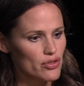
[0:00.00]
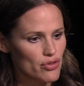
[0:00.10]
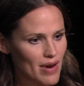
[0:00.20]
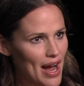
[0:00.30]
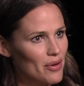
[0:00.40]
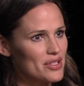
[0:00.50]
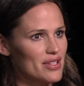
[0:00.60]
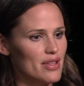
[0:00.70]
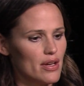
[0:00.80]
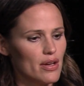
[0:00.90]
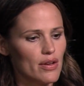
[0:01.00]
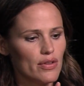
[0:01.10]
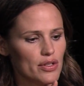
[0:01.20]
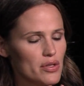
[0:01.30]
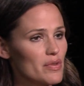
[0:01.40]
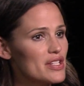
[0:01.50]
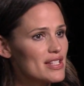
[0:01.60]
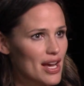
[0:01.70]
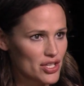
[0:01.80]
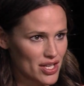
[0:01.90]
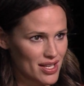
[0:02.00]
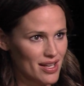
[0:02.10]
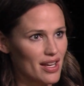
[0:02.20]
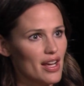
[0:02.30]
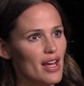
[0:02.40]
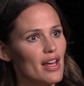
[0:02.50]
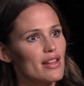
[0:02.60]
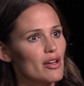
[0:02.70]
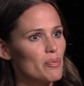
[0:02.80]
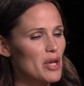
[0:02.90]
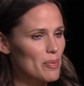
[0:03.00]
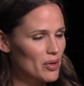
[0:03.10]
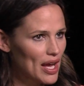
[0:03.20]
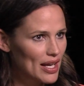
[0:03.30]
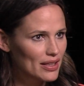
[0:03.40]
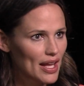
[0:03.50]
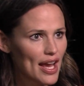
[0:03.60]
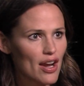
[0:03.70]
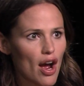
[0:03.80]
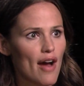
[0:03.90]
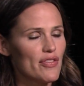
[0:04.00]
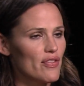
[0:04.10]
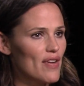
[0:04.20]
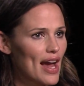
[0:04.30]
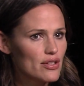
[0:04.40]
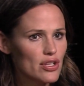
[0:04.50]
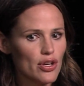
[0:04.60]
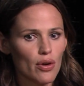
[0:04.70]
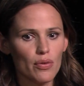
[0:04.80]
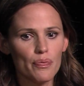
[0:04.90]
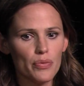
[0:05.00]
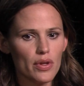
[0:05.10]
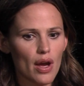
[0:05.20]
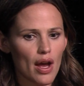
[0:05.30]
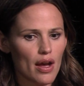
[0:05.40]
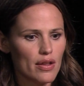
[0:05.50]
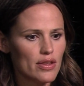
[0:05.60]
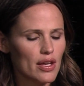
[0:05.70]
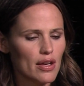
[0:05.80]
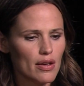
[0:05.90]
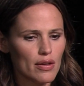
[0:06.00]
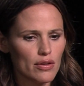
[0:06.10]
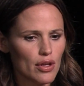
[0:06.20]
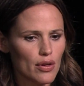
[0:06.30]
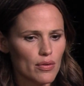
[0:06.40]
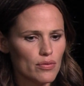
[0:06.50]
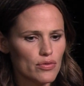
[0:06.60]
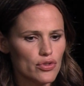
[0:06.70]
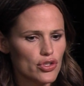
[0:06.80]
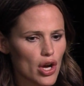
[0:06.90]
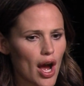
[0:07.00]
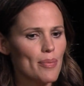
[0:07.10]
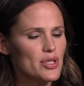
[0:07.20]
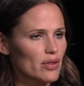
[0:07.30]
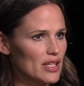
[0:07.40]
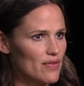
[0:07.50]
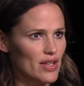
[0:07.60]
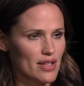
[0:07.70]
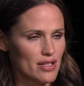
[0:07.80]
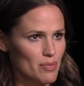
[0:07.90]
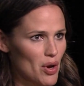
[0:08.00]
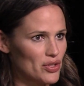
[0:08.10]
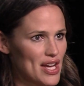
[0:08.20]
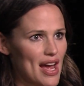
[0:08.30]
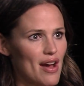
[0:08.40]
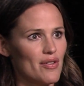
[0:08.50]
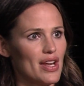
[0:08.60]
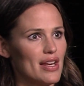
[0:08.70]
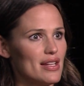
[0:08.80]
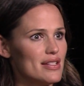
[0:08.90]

a mm-hmm. drought. There, there's a recession. There's people getting laid there off. People getting laid off. The fact, yeah. you know, uh, the the jobs are leaving this small town, and we it's